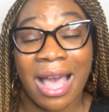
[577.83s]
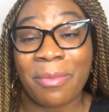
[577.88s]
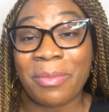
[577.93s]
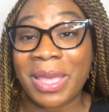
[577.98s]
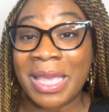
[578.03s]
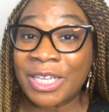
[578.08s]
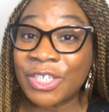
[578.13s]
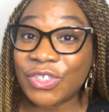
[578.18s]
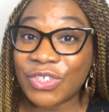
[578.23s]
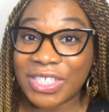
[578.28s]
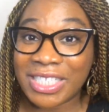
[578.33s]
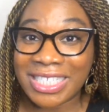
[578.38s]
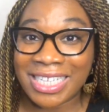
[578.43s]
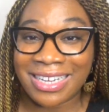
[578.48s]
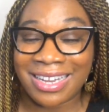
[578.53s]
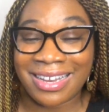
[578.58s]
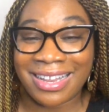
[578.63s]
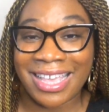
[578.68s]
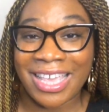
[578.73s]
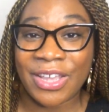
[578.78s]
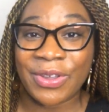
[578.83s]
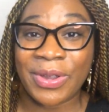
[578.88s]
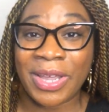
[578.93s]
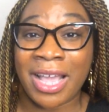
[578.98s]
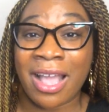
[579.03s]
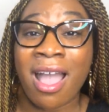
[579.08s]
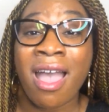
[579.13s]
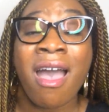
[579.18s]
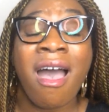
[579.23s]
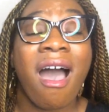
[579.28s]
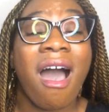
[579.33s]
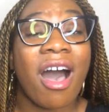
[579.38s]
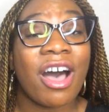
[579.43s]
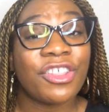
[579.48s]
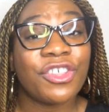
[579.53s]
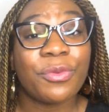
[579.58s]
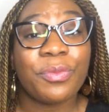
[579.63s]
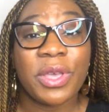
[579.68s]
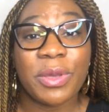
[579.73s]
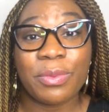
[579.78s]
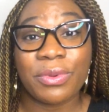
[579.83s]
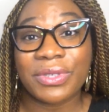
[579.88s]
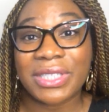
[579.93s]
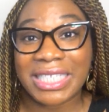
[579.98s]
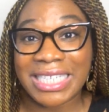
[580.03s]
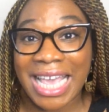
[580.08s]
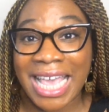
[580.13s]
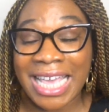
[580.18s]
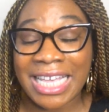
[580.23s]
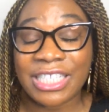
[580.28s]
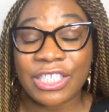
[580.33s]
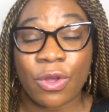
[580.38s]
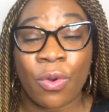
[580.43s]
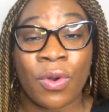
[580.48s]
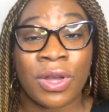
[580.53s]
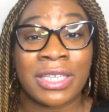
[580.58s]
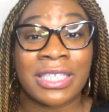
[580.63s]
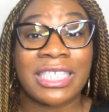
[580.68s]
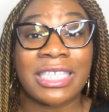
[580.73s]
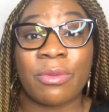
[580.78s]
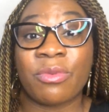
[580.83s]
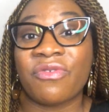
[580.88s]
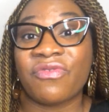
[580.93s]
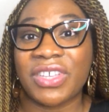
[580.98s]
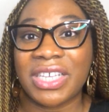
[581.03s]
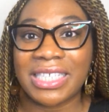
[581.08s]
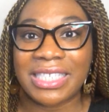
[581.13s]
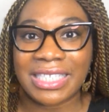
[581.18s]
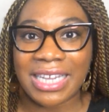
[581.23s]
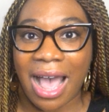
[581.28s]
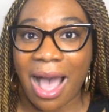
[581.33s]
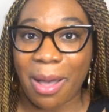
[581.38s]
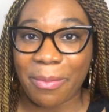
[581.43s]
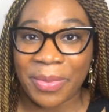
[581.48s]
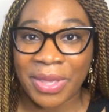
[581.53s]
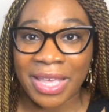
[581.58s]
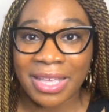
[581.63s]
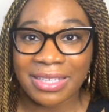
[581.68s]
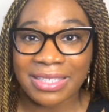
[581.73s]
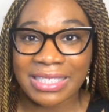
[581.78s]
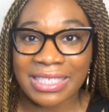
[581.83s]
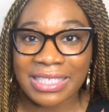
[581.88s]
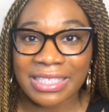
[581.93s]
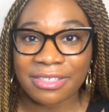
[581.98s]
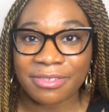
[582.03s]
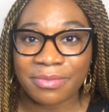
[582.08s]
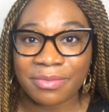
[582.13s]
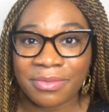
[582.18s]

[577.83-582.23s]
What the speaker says: I'm interested in hearing other people's takes on some of these topics.